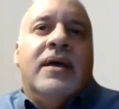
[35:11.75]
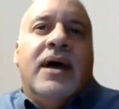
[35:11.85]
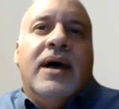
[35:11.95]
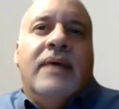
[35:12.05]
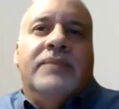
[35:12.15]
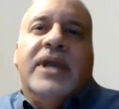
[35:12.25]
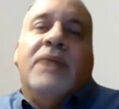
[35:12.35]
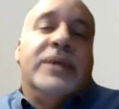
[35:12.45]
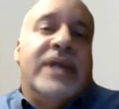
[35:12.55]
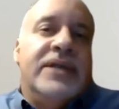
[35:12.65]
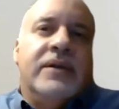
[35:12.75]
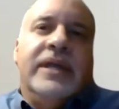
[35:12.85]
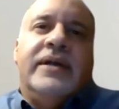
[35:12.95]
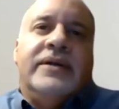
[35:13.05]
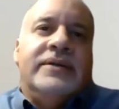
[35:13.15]
potential
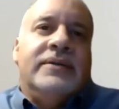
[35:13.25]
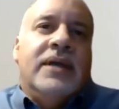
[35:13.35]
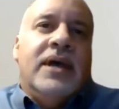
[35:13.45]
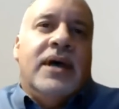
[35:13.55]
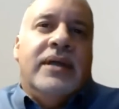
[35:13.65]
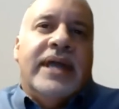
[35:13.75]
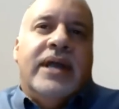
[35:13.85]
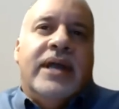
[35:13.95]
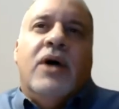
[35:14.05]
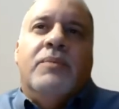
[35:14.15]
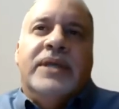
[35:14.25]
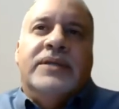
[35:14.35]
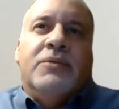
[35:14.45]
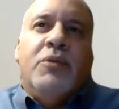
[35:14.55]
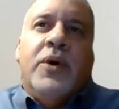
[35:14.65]
leaders that can help
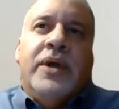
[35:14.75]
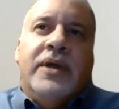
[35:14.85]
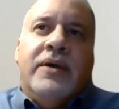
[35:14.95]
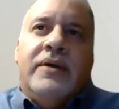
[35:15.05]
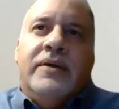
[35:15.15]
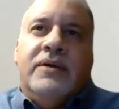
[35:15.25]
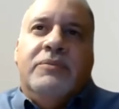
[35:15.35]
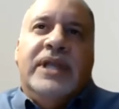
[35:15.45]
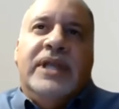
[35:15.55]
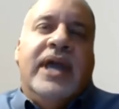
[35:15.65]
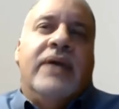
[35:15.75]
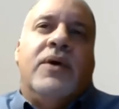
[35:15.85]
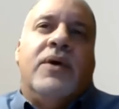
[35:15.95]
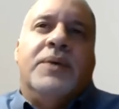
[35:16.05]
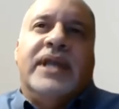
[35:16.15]
and support your PTA
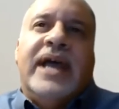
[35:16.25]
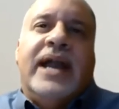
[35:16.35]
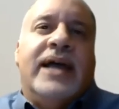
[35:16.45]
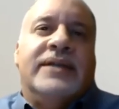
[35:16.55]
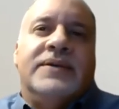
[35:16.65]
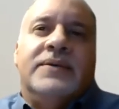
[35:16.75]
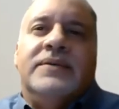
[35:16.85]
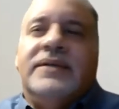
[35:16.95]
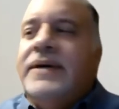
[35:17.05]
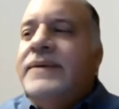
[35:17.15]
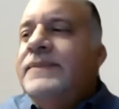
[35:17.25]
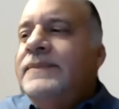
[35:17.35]
grow within that high school. So.